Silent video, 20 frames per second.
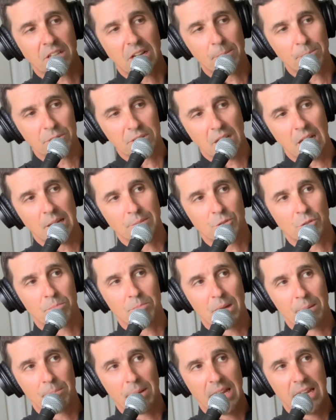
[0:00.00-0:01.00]
this a couple times with
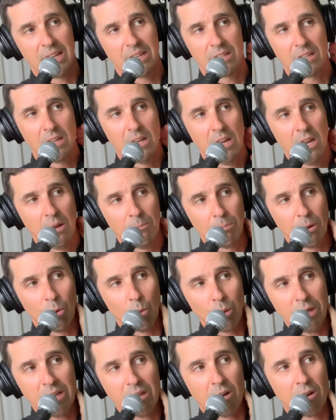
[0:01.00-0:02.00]
my band, but
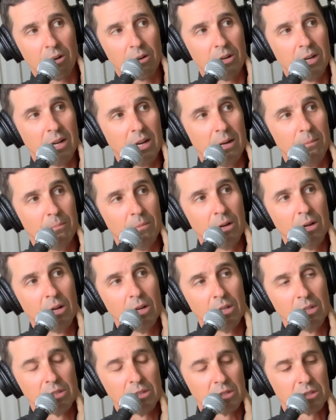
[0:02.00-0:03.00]
we are
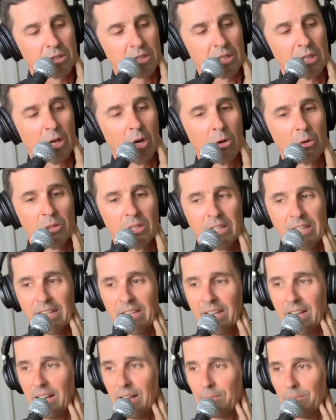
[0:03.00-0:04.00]

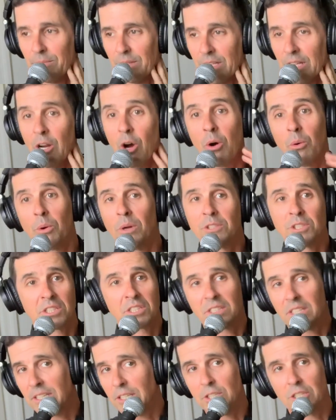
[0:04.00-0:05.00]
slowly. You
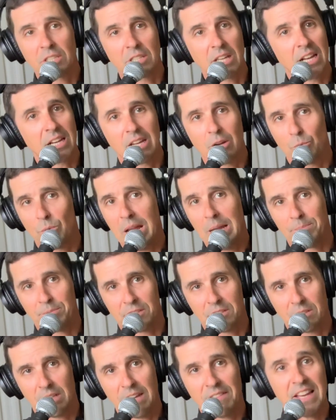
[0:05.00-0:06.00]
just got to get
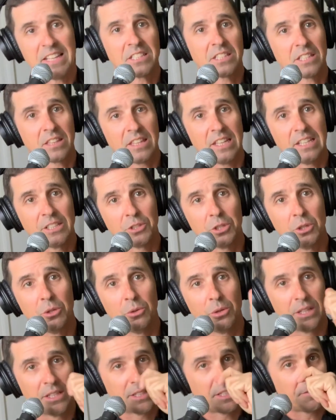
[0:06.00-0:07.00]
reps, and that's the thing
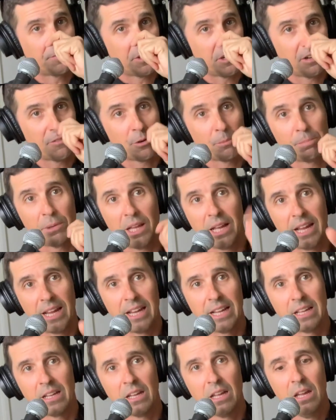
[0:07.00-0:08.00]
too. Is if you're ever
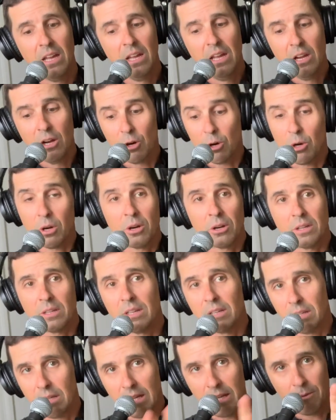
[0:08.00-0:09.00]
playing or
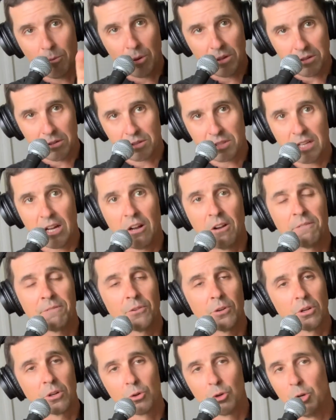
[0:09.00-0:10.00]
with yourself
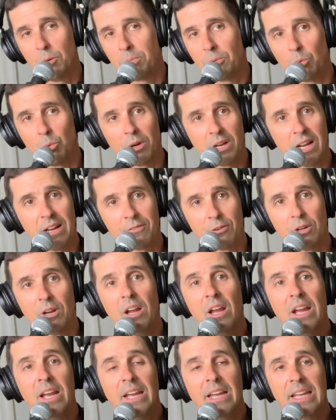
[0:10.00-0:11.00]
or a group or whatever,
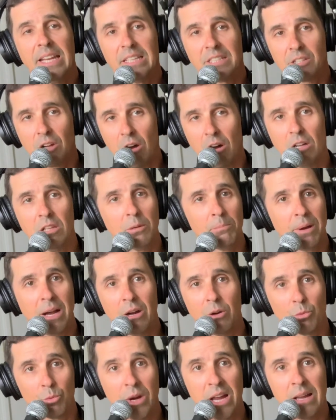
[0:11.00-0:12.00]
it's all
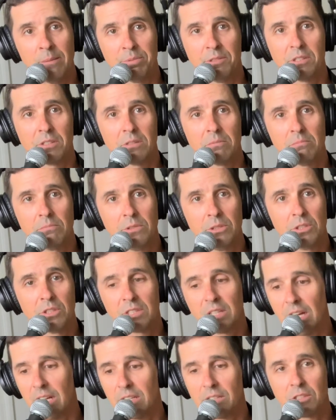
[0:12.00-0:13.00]
about reps. You
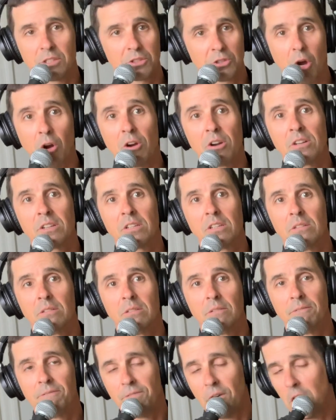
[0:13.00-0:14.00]
just got to start.
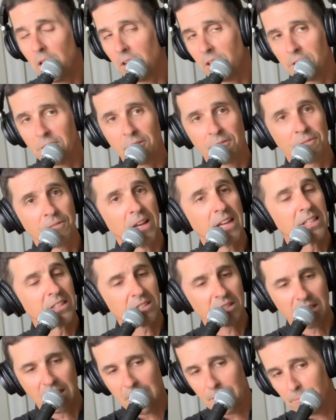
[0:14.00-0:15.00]
Fall on your
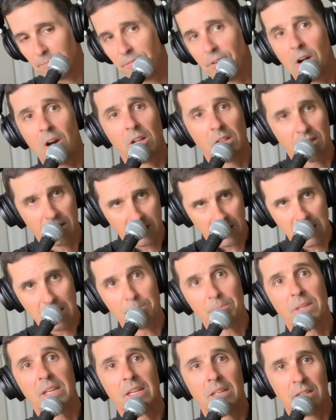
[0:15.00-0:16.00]
face, keep falling,
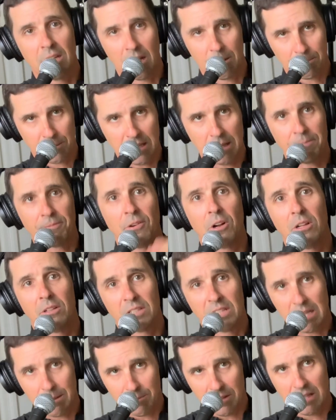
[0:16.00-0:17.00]
keep getting up, keep
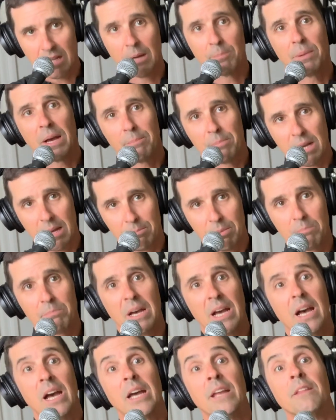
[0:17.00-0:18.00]
falling, keep getting up,
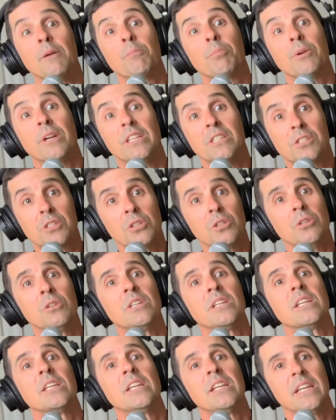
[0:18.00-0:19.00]
and then pretty soon
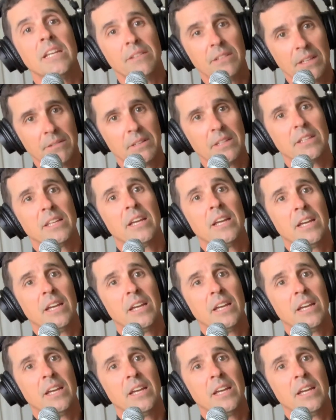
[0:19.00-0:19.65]
you get,